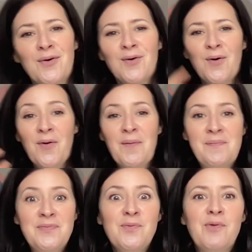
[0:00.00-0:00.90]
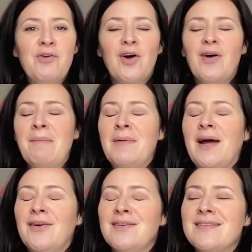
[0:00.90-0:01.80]
or we've got
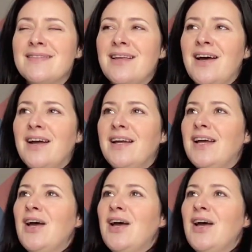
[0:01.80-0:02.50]
grandparents that